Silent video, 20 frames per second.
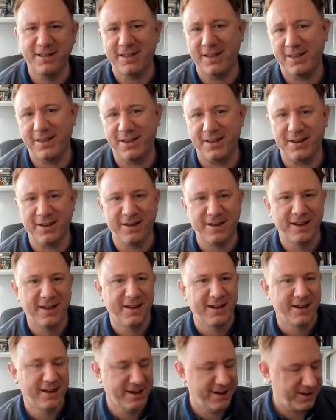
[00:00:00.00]
nothing.
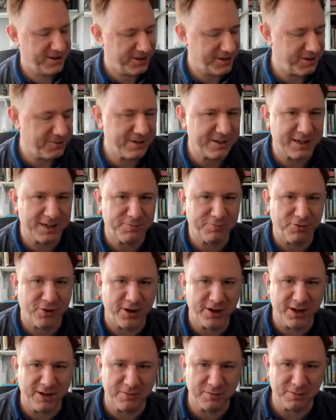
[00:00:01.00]
No one says
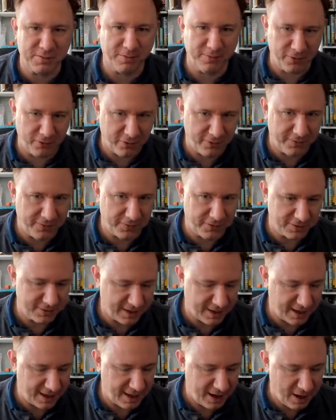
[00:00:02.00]
pride comes before a fall,
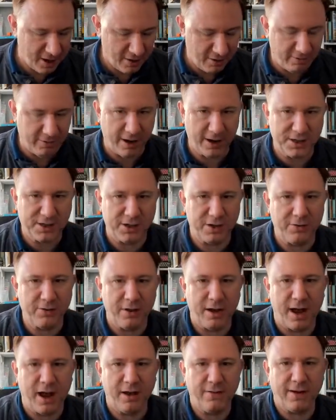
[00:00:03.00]
do they? Right, so
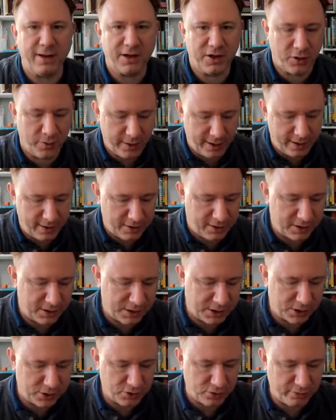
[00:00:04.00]
I've had a quick look at the
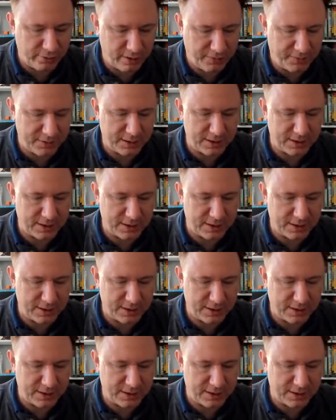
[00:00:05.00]
story for